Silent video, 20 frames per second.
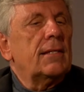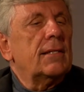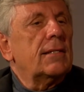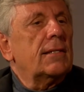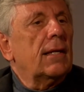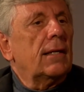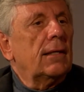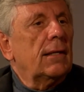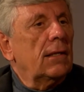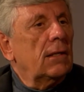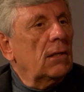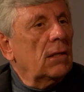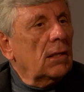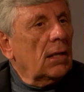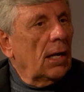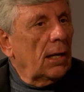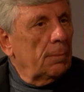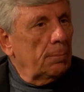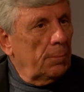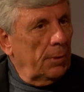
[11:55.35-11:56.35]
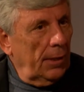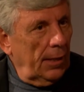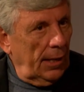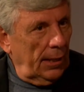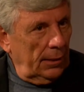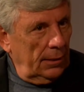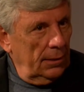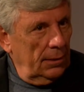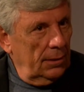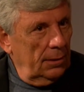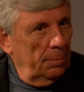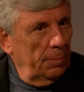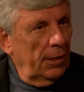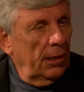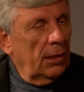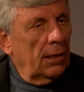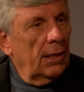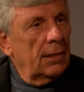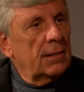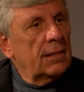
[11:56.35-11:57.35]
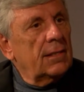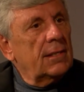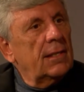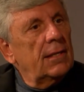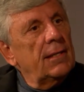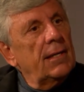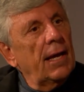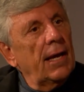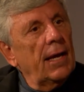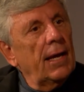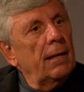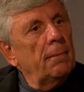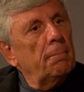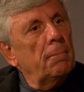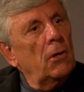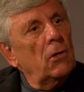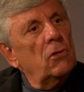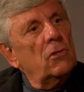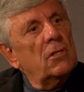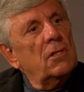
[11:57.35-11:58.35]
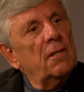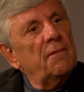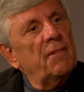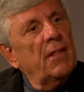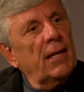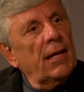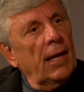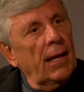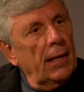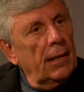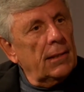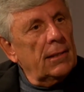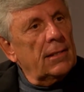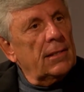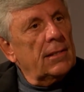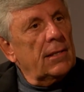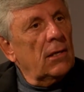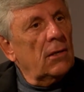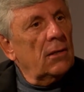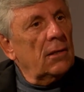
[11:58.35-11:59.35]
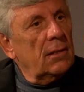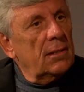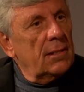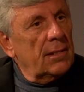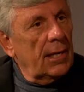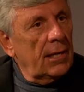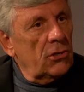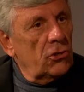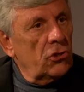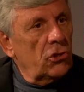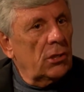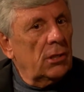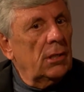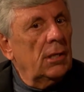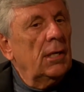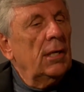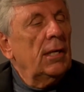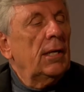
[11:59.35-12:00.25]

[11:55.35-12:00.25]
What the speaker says: is a little complex because today most of the hand sterilization